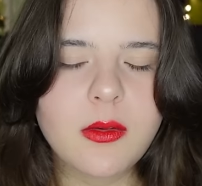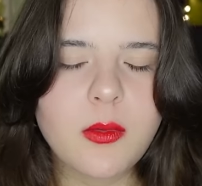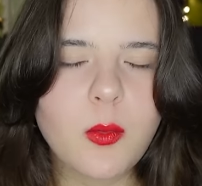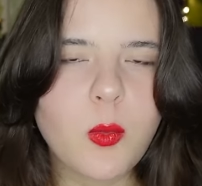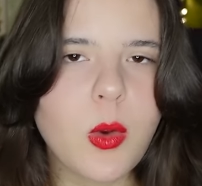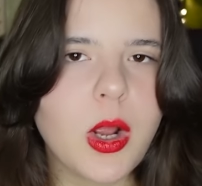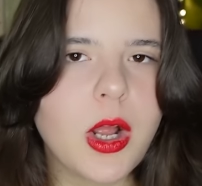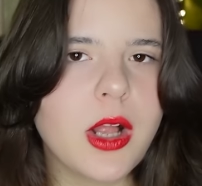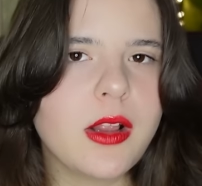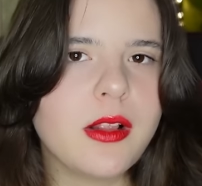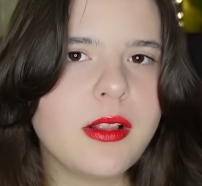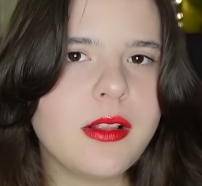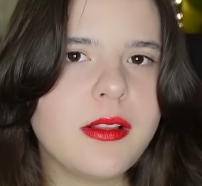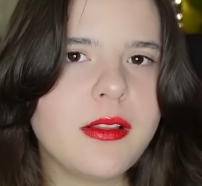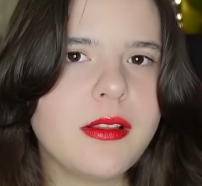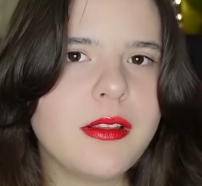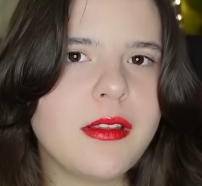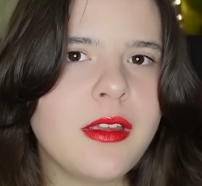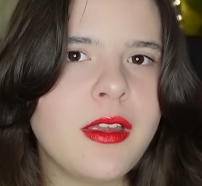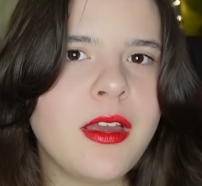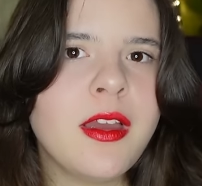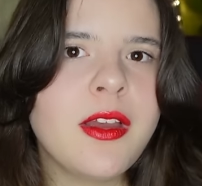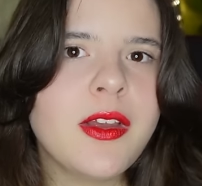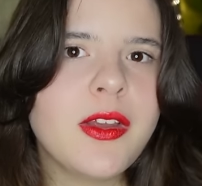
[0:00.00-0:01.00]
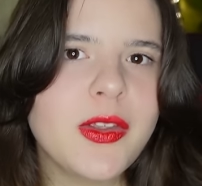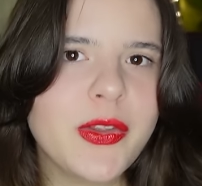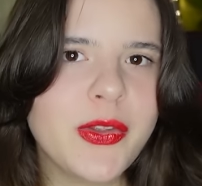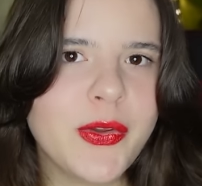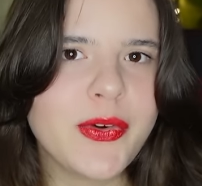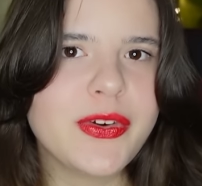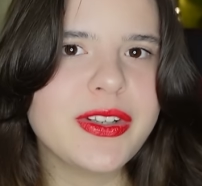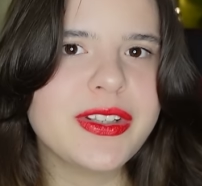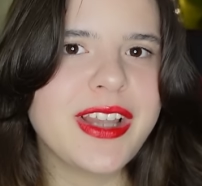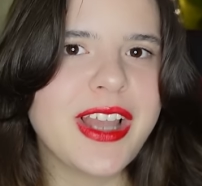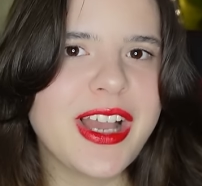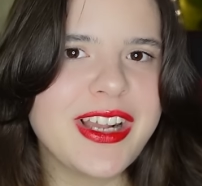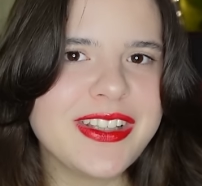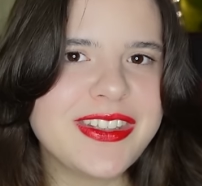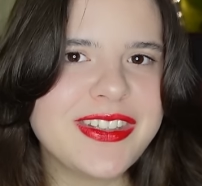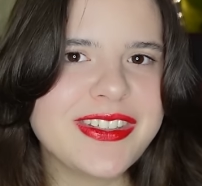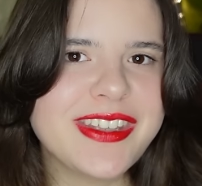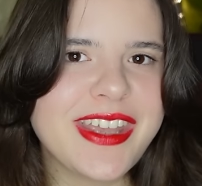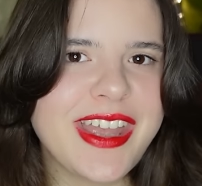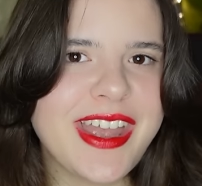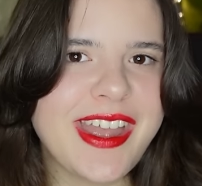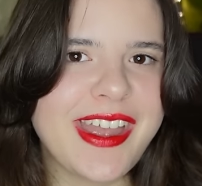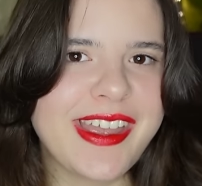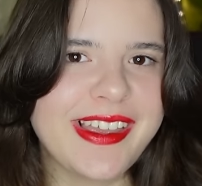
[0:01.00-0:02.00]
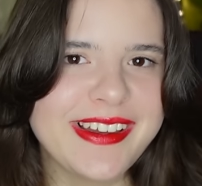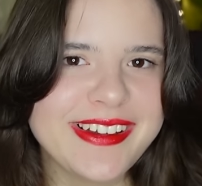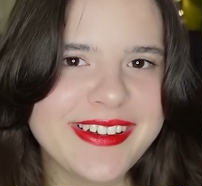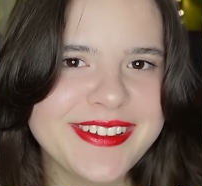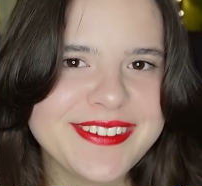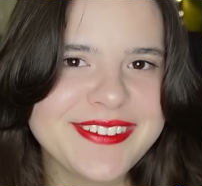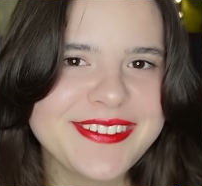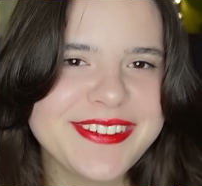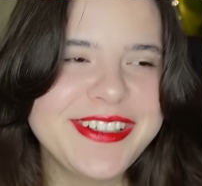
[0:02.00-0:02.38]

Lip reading: Well, you're in luck today.